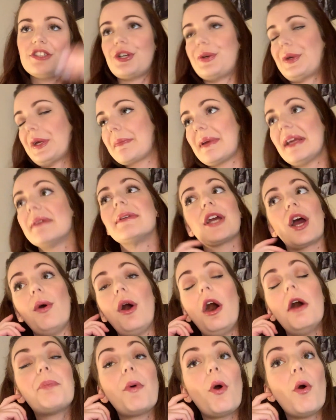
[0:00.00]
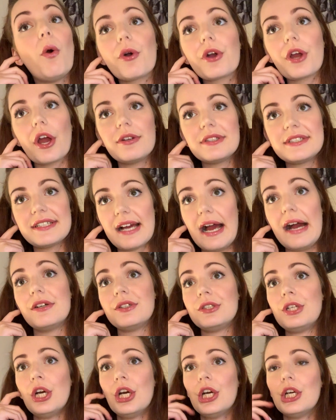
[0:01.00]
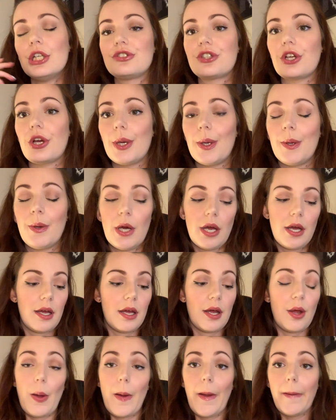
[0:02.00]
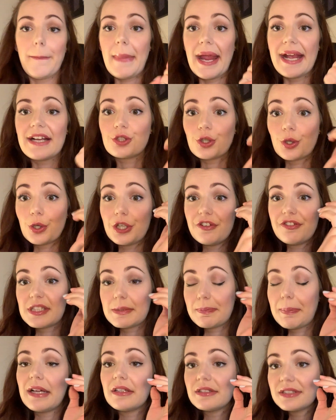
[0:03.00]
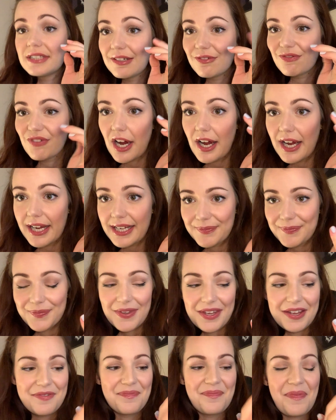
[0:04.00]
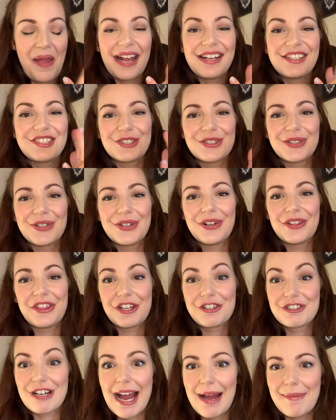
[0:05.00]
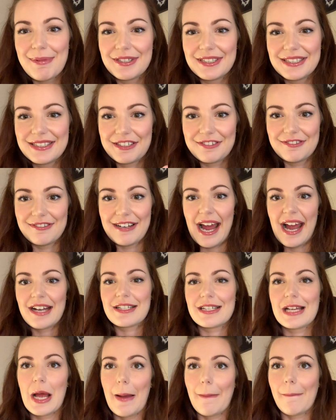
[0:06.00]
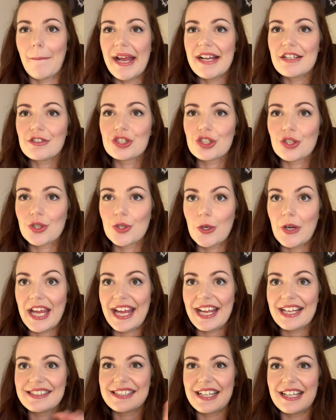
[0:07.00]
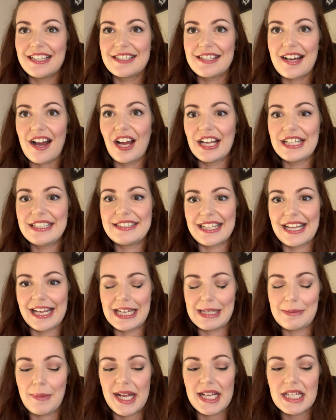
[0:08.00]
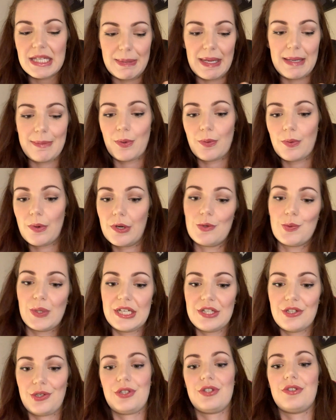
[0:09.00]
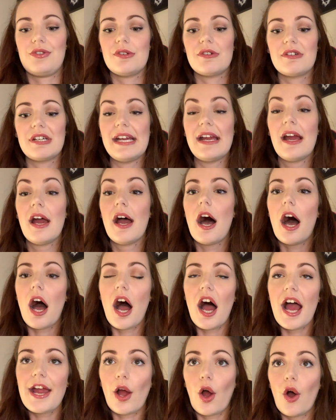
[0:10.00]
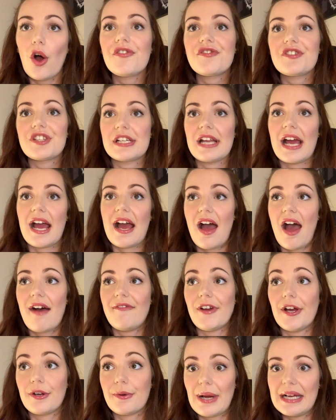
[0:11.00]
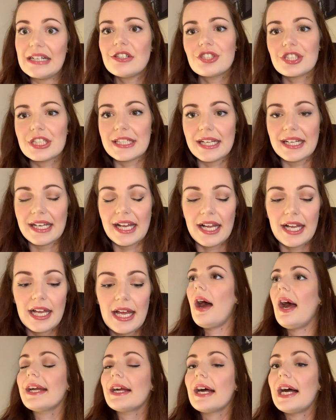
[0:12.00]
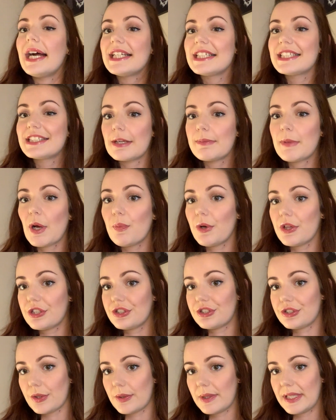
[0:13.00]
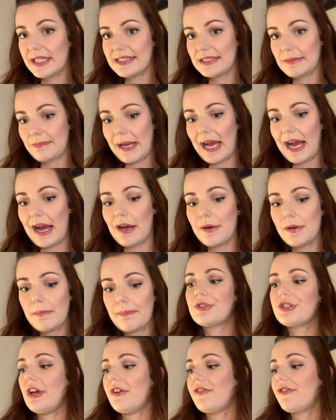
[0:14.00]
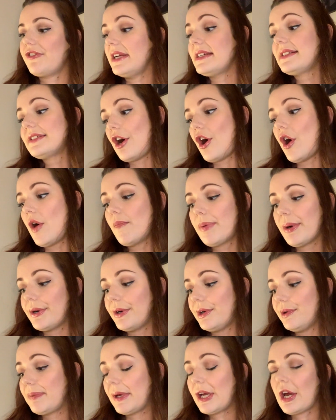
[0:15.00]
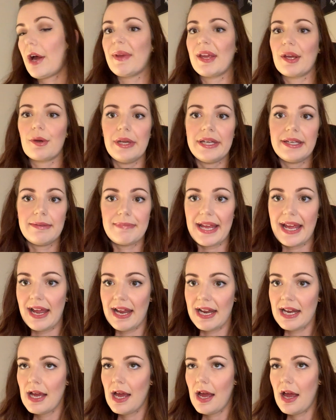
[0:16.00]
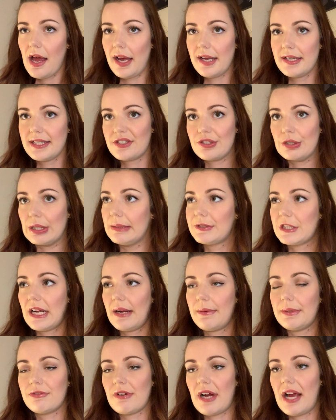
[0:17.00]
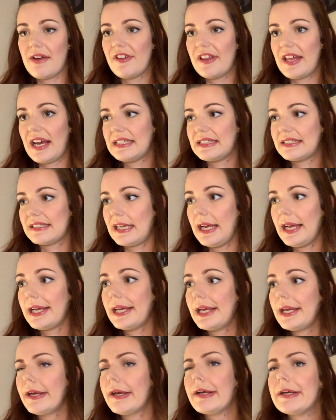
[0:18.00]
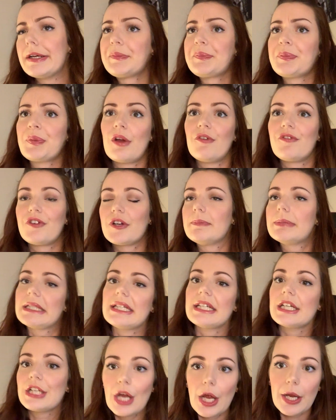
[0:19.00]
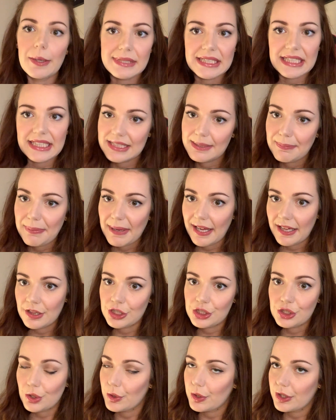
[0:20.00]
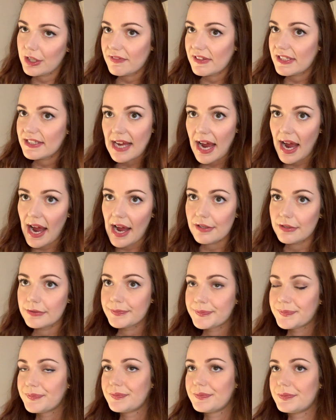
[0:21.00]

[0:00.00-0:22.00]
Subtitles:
so it can make me go up or go down. So make sure you've spelt it right, make sure the grammar is correct, make sure it's enticing and makes people want to read your story. I often have a question in it. I kind of sum up what the story is about. So for example, becoming Queen Bee, a description I would write for that is like, from being a nobody to being the talk of the town,